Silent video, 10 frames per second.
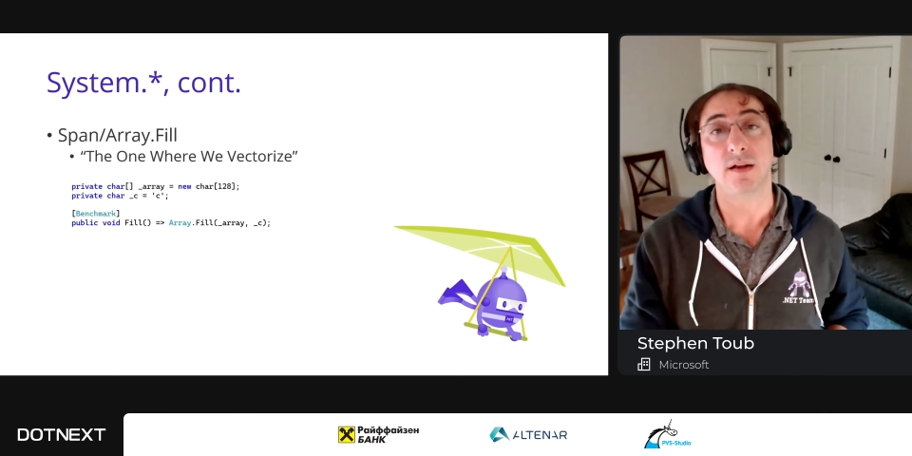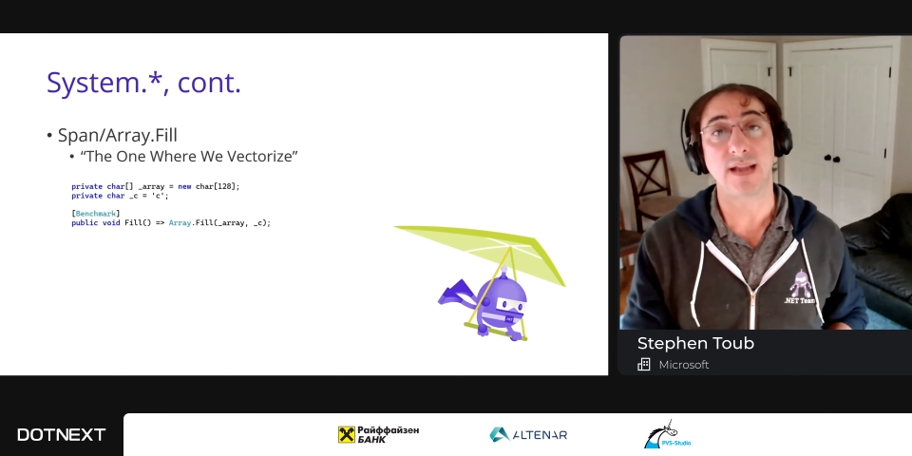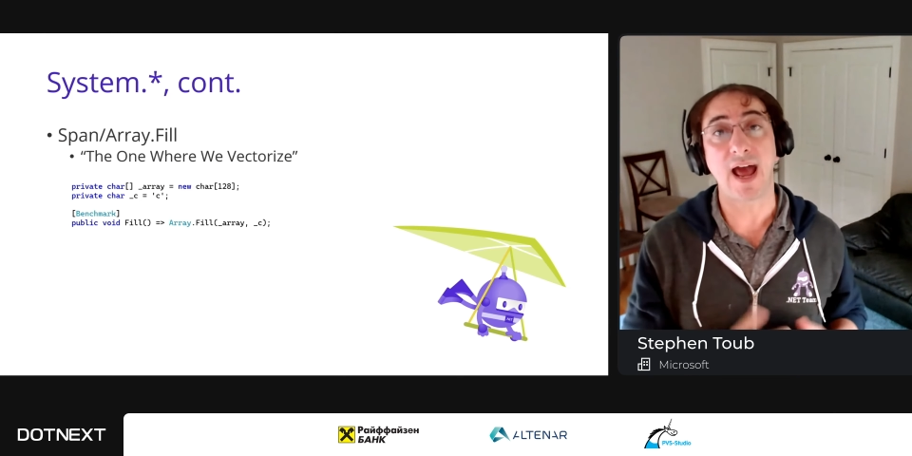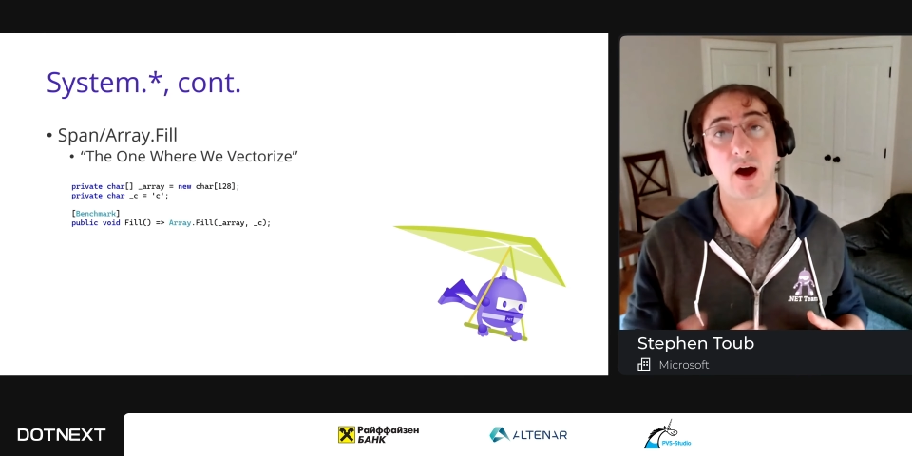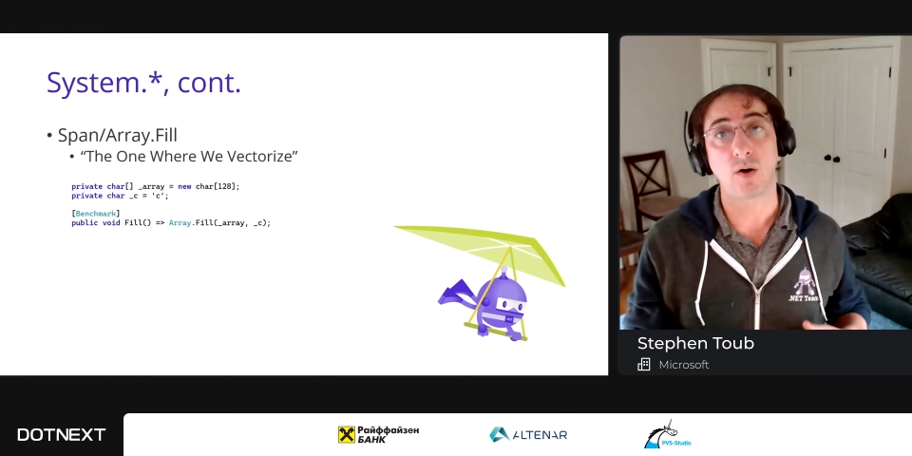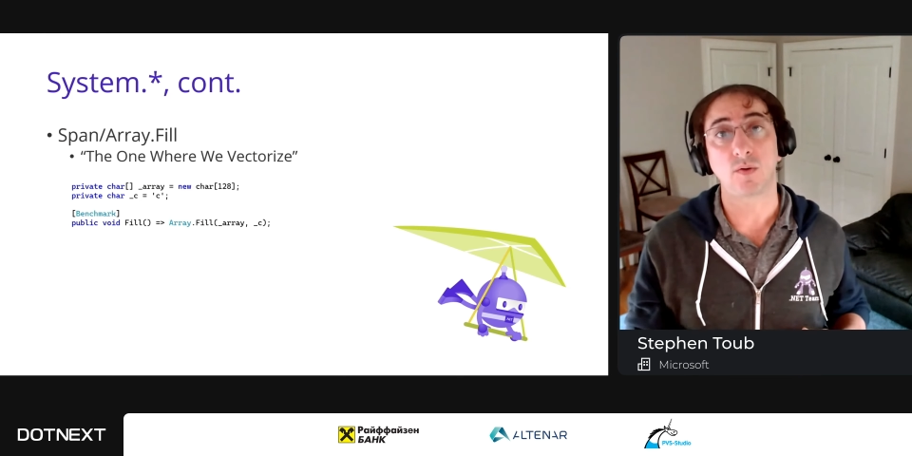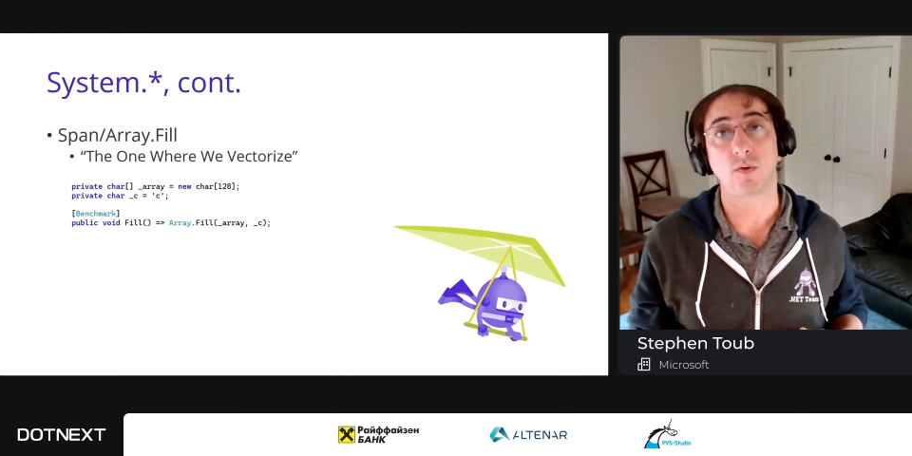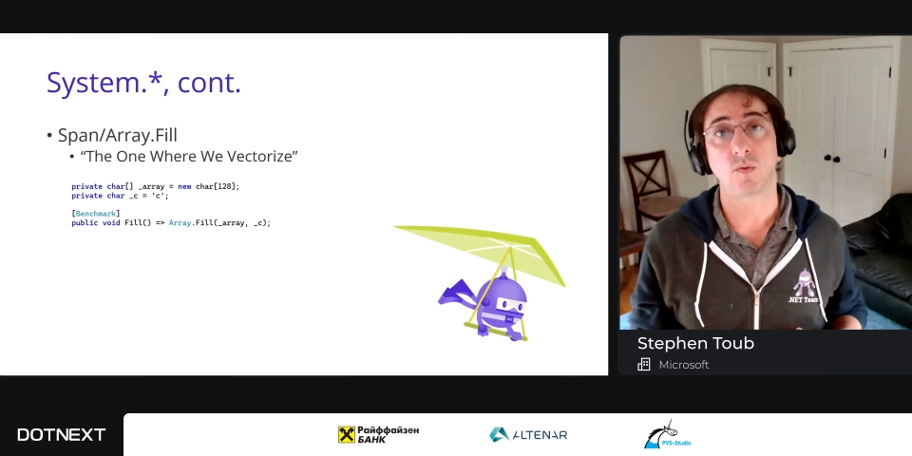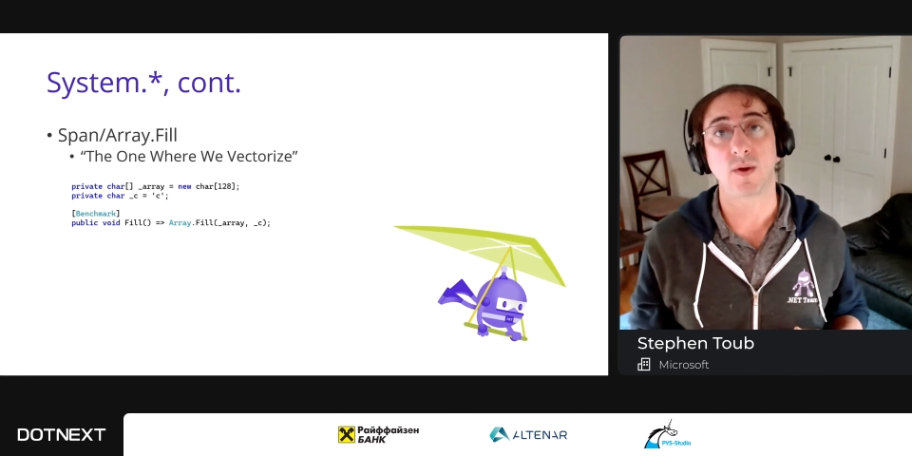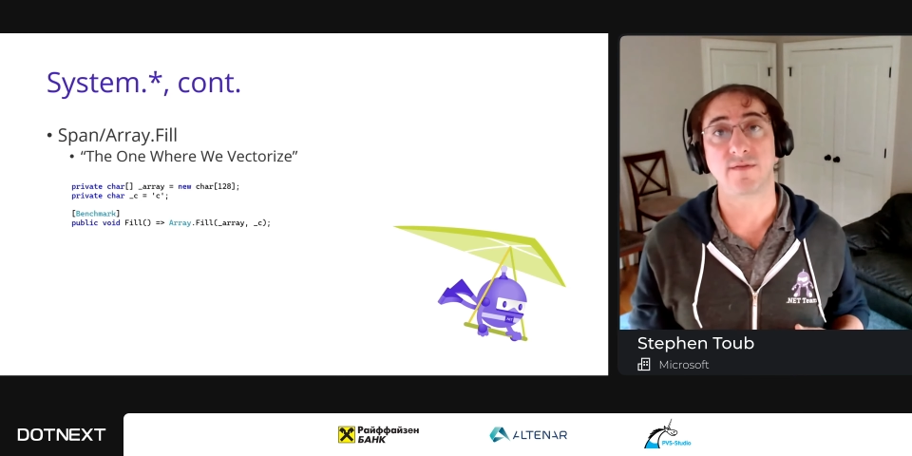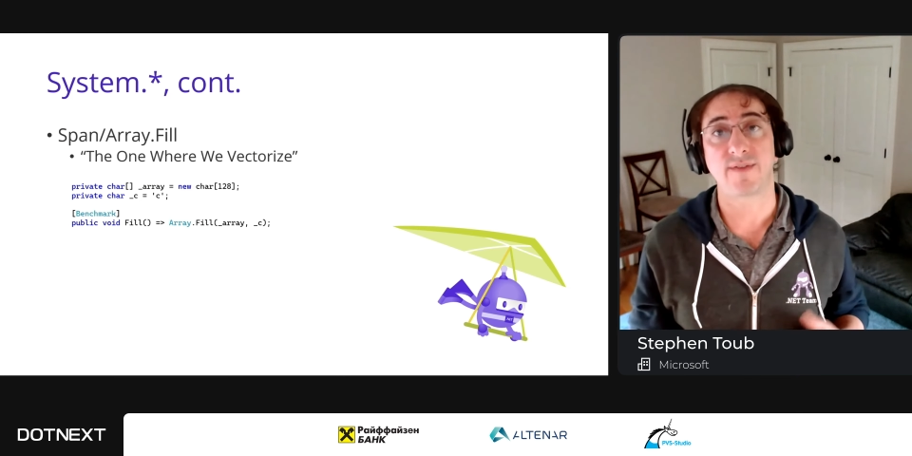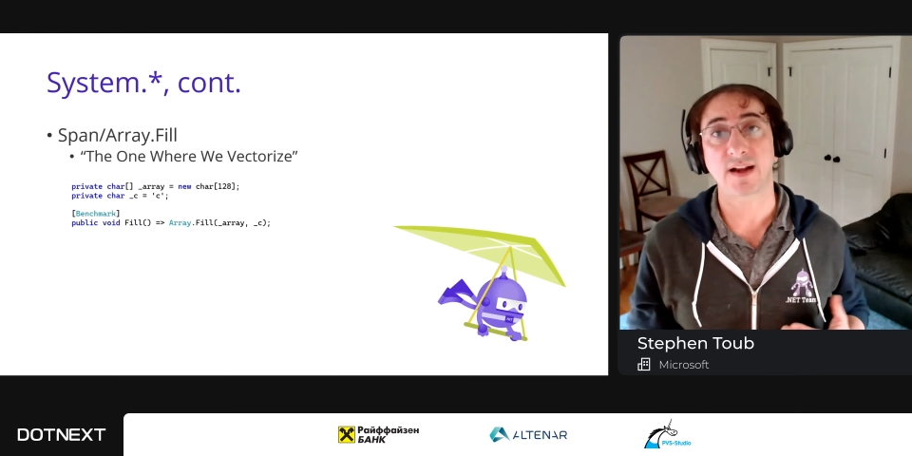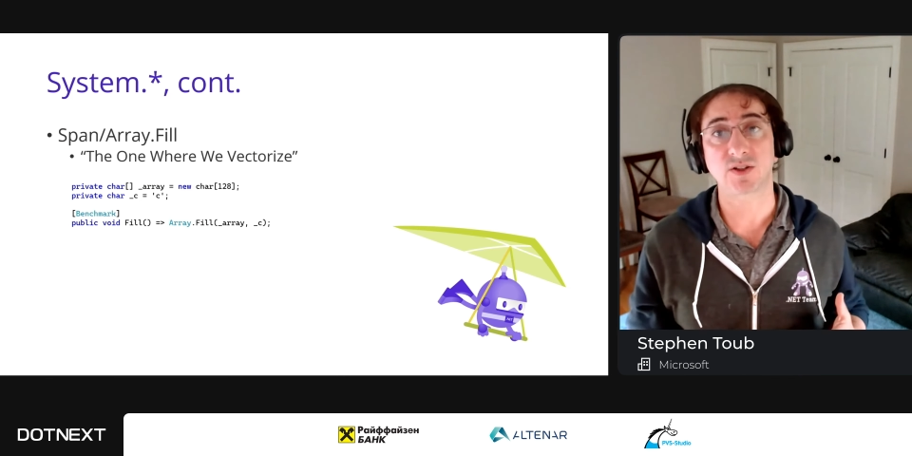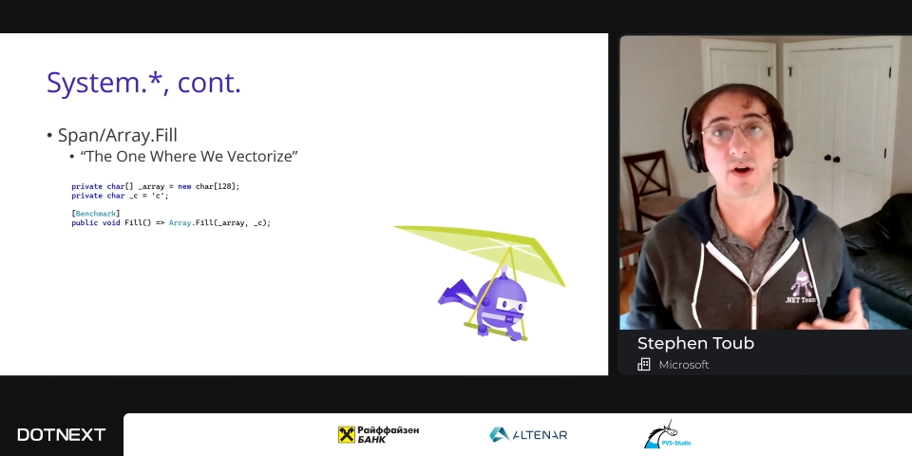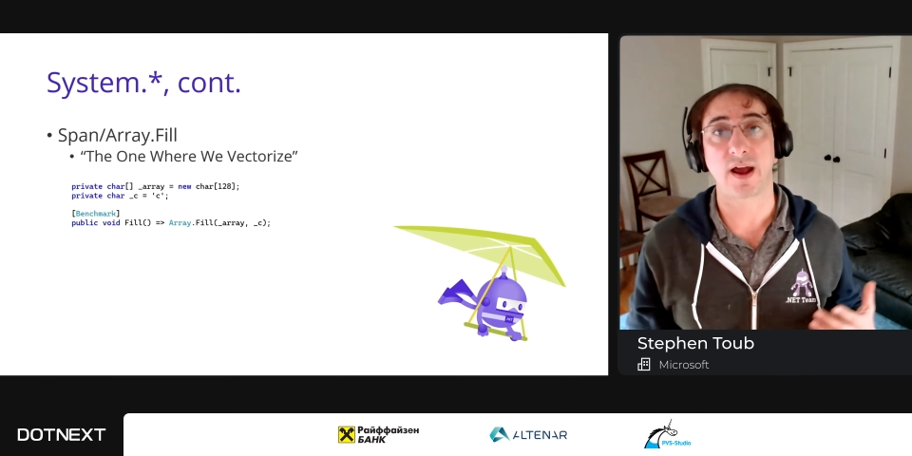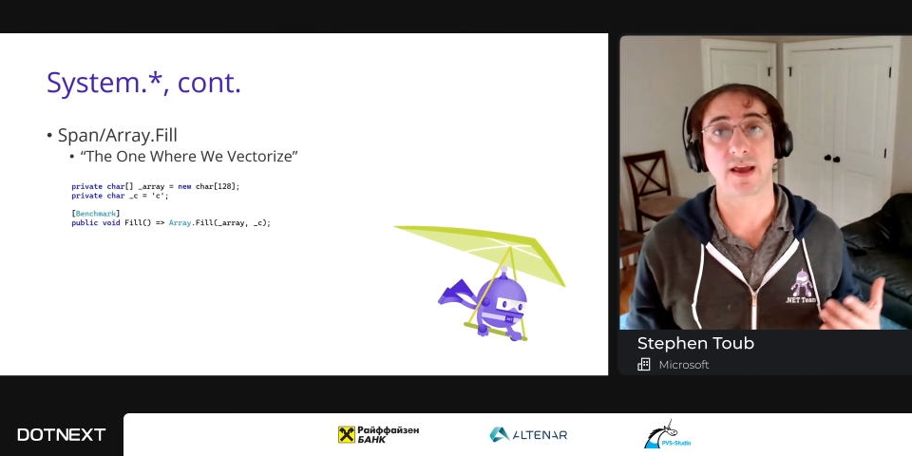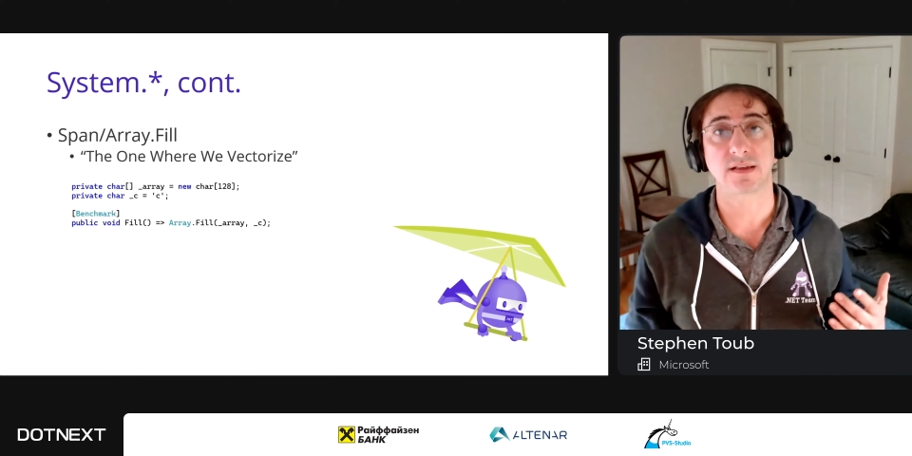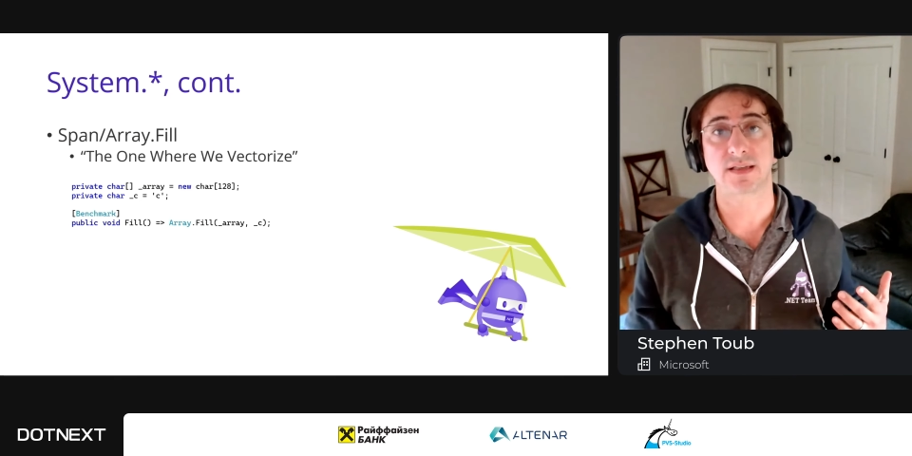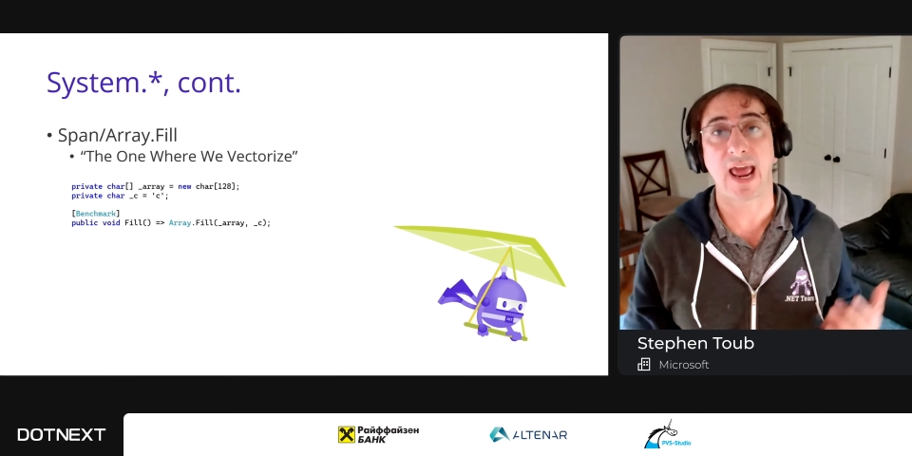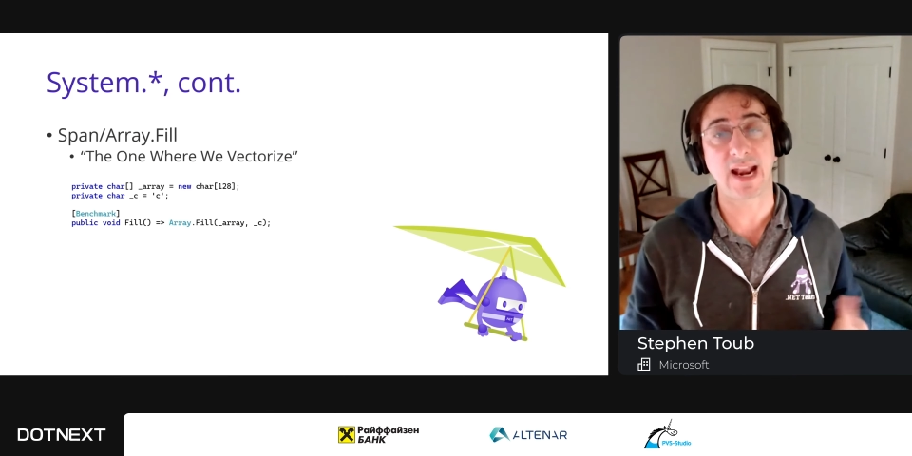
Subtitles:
Now we vectorize